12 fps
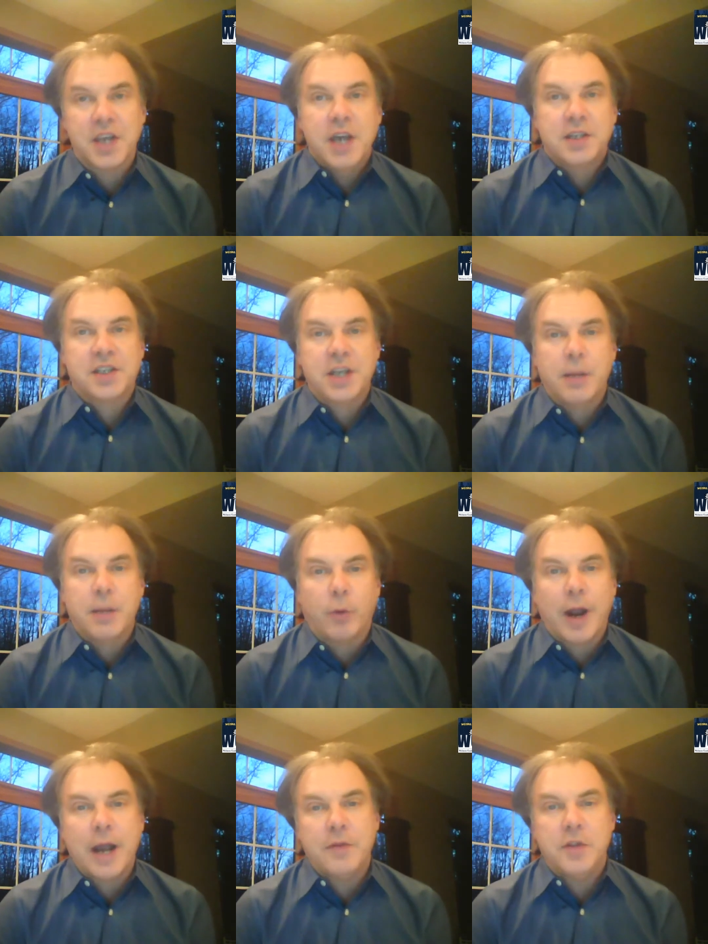to see him
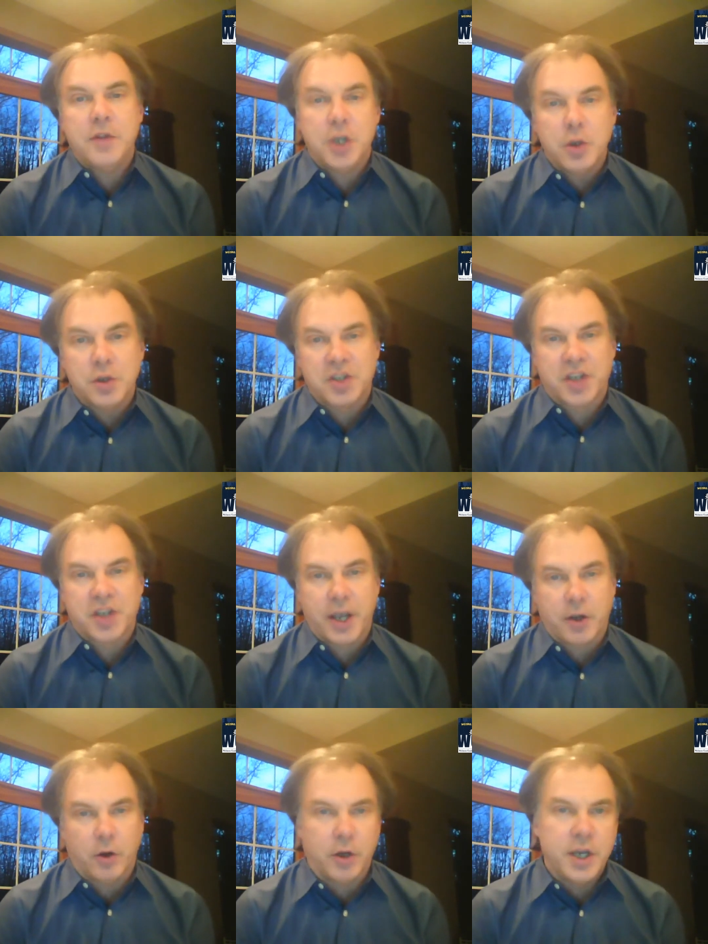ride the
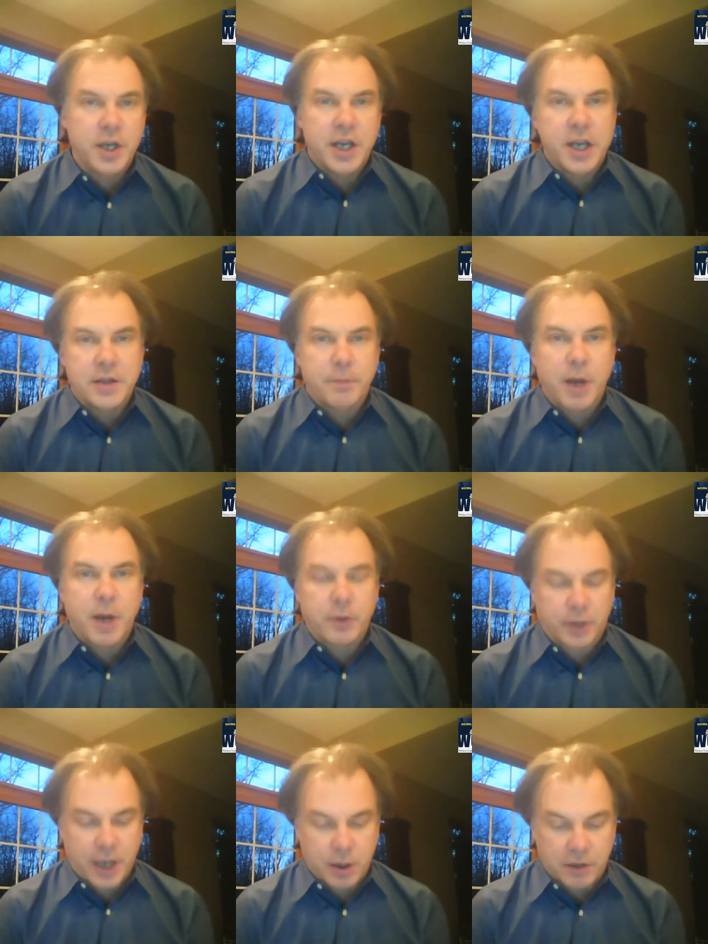unicycle at the Butler
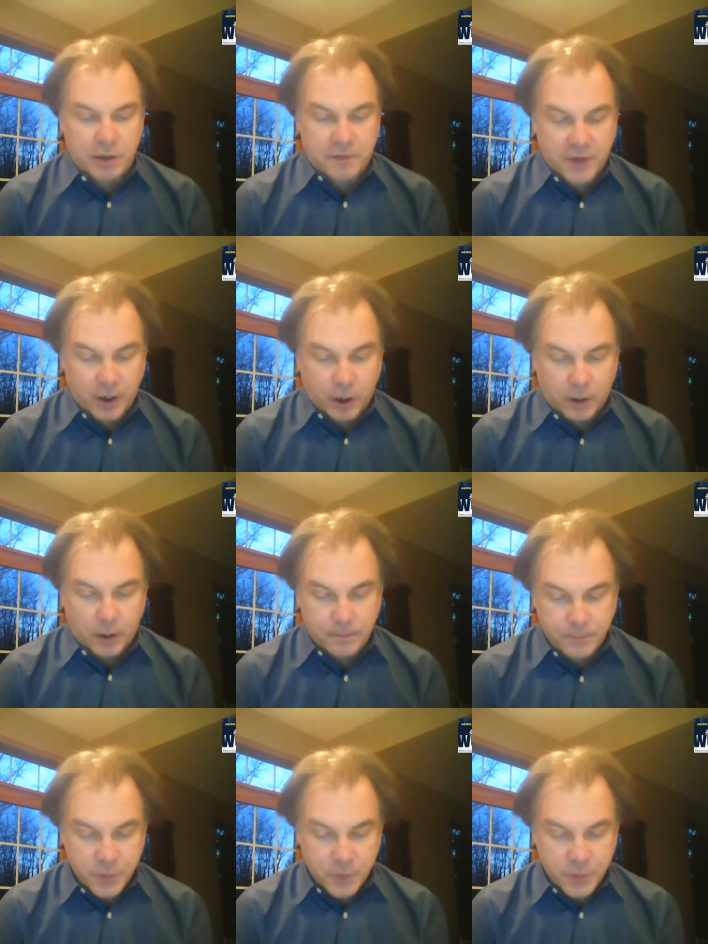County Fair,